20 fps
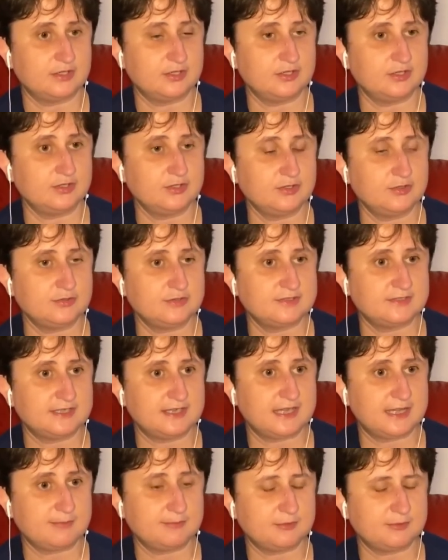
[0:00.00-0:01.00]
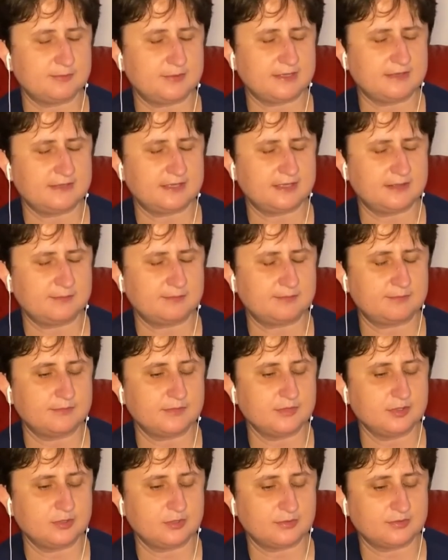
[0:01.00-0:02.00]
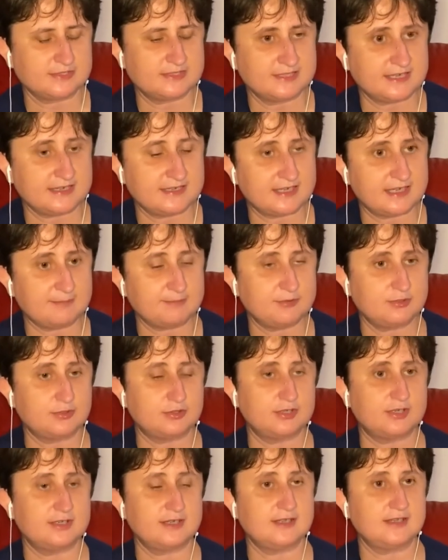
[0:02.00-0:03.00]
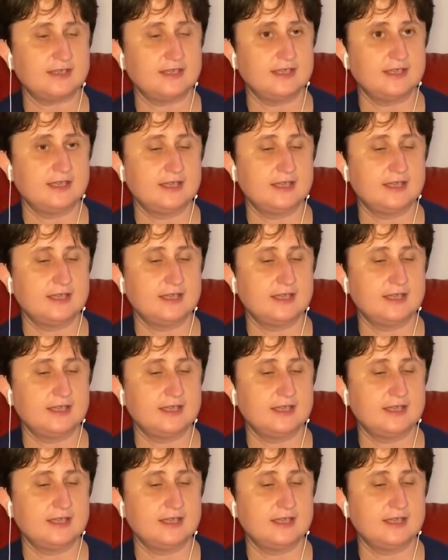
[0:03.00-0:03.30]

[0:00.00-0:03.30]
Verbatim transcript: use the laptop and then you know set up your uh,